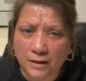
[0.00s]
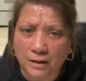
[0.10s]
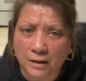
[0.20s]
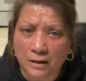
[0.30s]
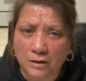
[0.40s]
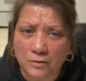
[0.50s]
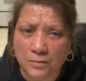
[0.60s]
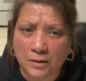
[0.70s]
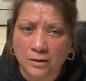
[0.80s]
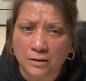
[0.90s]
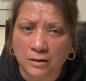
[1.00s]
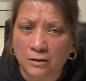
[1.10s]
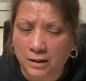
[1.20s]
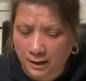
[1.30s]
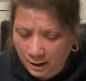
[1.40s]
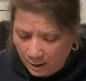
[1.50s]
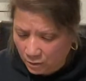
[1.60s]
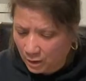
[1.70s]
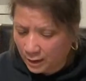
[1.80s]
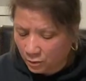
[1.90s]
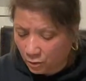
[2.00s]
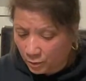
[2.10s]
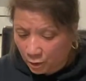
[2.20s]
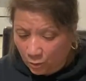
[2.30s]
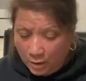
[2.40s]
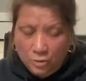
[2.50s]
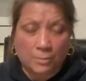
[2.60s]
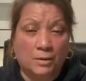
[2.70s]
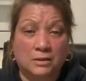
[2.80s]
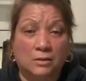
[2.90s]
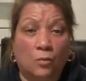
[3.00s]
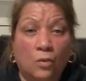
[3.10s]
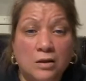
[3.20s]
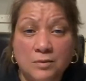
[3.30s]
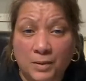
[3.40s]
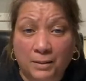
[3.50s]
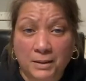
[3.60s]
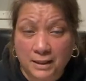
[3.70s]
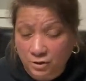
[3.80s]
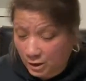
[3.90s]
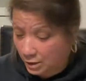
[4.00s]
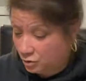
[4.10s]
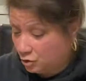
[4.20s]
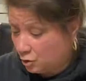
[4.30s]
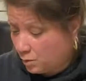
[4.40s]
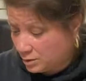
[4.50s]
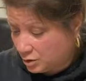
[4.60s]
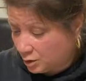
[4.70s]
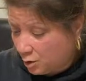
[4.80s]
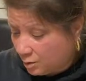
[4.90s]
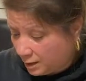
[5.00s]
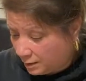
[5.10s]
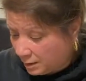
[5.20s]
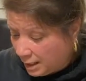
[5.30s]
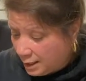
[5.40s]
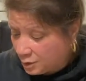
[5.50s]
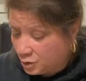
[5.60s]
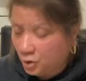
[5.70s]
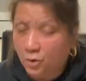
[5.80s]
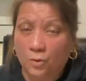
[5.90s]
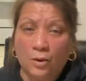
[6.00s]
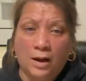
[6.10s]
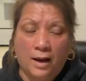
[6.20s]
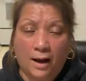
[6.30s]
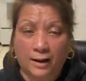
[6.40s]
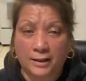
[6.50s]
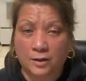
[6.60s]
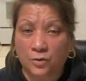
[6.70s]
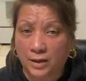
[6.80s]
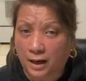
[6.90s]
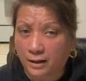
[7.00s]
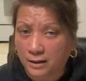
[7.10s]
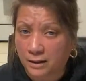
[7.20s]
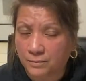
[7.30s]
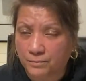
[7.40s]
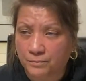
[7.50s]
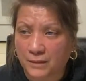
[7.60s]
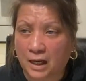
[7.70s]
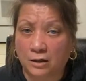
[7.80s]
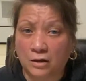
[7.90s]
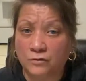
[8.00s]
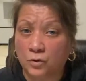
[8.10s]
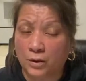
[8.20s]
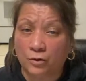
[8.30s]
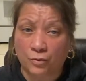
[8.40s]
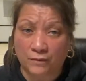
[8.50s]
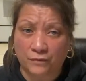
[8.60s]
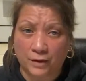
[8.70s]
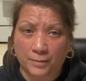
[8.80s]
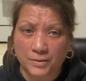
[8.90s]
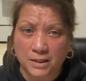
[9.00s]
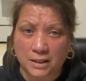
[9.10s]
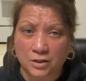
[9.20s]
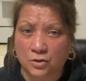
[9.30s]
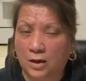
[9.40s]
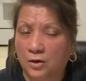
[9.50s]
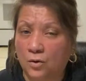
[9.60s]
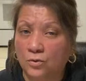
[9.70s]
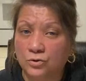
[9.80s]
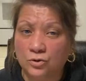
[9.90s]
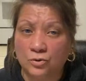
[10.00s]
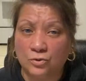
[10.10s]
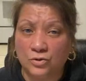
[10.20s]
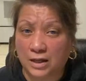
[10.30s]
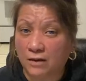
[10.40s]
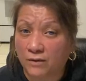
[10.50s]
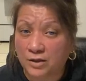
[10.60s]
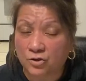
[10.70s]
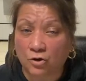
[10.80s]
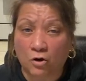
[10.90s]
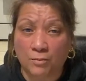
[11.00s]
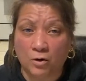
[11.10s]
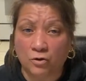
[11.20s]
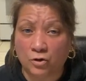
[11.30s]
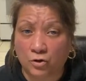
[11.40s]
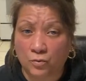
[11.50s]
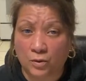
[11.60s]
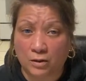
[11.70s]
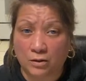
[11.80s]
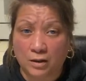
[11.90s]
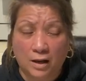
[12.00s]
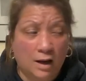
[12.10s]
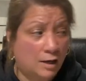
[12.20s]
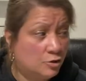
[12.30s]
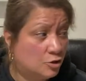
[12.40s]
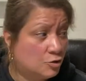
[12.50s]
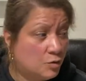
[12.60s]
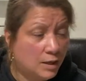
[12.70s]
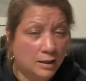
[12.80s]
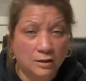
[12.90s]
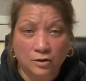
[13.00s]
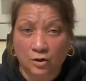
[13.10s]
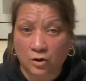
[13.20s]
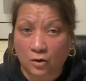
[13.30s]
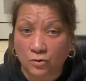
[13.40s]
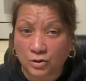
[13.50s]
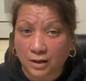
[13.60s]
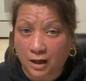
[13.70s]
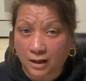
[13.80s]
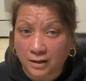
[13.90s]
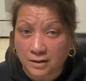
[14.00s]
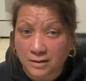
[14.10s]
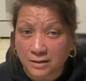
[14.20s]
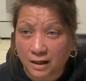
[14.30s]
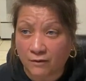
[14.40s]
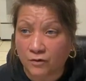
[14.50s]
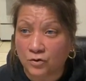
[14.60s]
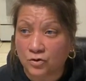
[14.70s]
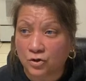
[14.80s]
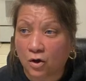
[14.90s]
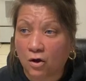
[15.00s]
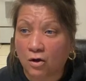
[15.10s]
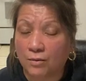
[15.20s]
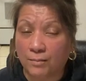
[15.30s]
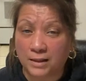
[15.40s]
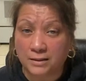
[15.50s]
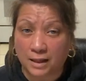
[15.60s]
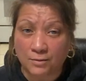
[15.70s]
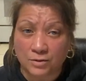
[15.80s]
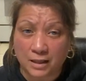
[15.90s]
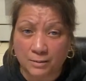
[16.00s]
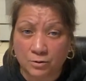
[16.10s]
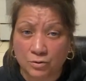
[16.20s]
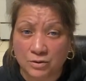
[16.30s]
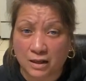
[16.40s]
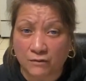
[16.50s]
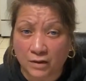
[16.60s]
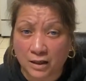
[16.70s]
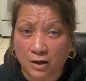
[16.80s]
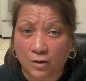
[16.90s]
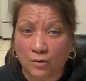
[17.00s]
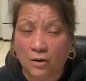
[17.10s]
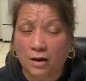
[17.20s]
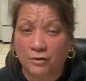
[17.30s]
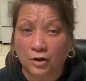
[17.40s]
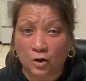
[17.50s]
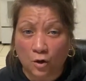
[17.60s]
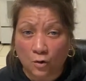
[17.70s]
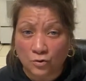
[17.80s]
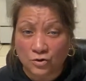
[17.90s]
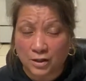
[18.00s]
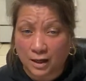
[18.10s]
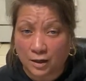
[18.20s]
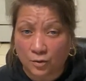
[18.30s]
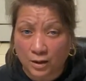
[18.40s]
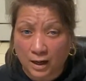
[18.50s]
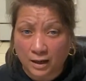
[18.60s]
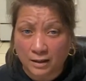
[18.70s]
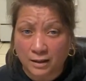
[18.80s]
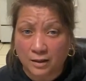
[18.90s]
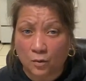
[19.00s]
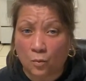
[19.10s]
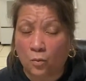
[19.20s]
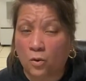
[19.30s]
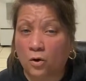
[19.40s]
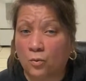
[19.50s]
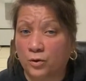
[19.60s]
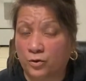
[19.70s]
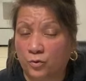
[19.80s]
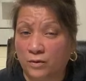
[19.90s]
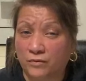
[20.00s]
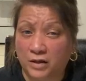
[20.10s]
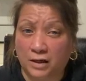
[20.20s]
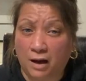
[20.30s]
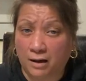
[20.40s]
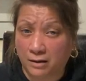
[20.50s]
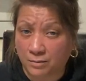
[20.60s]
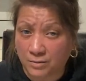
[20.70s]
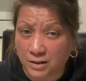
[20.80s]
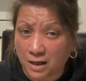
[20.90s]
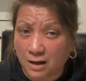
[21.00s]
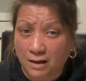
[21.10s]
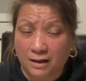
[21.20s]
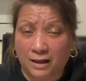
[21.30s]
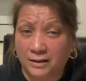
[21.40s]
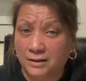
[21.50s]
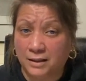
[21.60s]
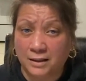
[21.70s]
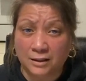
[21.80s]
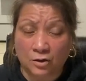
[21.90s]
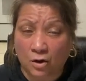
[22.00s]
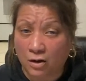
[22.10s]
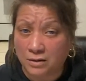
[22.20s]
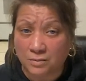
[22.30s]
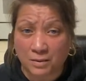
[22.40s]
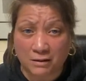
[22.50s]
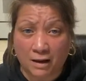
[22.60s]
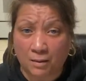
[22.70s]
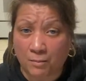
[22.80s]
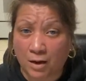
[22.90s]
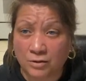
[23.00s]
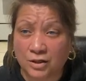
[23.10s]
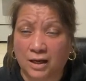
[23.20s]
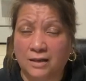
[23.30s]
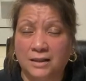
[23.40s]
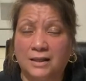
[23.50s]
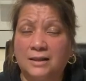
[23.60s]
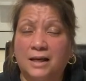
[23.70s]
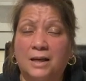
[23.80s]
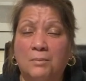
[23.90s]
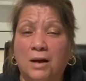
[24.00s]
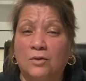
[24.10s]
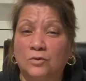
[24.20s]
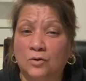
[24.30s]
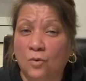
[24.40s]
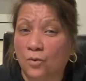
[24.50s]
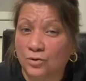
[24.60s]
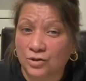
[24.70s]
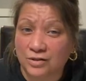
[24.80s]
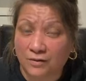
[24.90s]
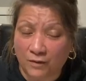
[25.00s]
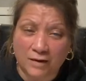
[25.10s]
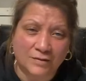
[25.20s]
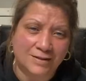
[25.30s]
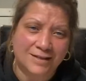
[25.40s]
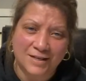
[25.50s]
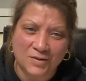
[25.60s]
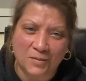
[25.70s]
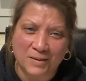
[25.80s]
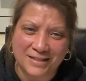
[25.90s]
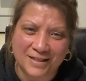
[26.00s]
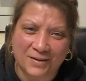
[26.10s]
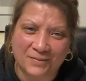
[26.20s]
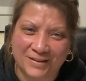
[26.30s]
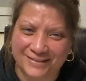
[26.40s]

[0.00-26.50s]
It is, but no, okay. So I don't know what the question was, but I'm glad she answered your question. Okay, so I love doing thrift flips. So I go to Salvation Army or the Goodwill. I just created a cloche, guys. If you saw my Tablescape Tuesday video, the cloche that I created were with thrifted items. It didn't cost me that much, and it came out gorgeous, if I have to say so myself.